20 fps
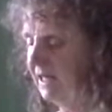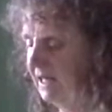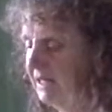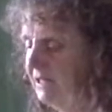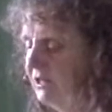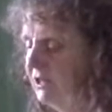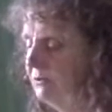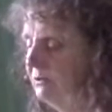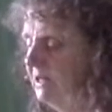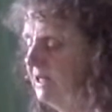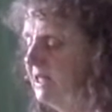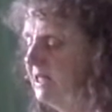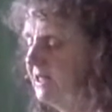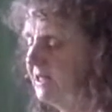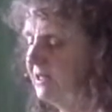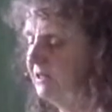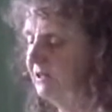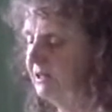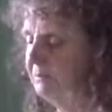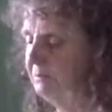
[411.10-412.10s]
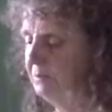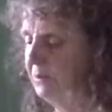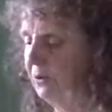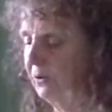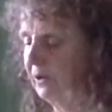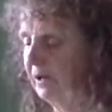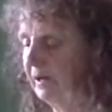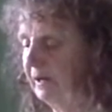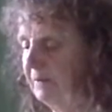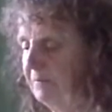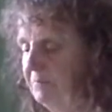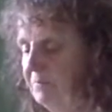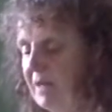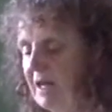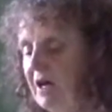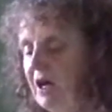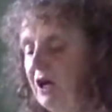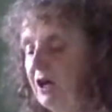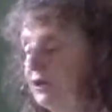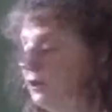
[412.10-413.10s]
into an inside pocket.
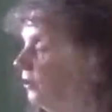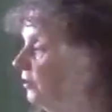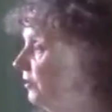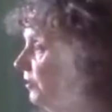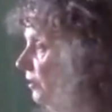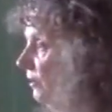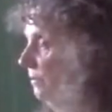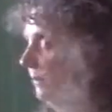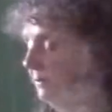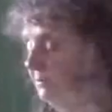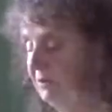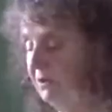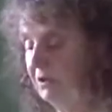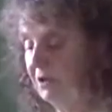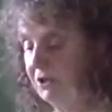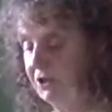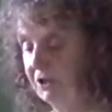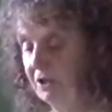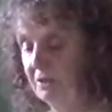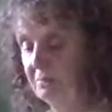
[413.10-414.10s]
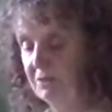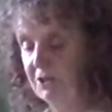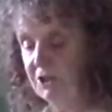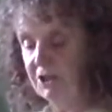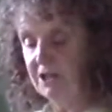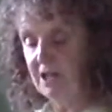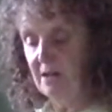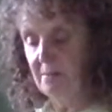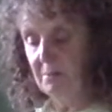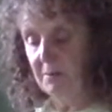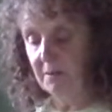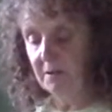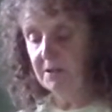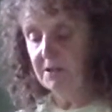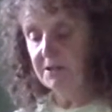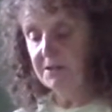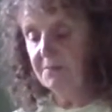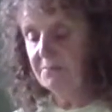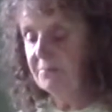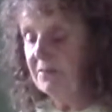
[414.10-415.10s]
Good job I'm not a German shepherd.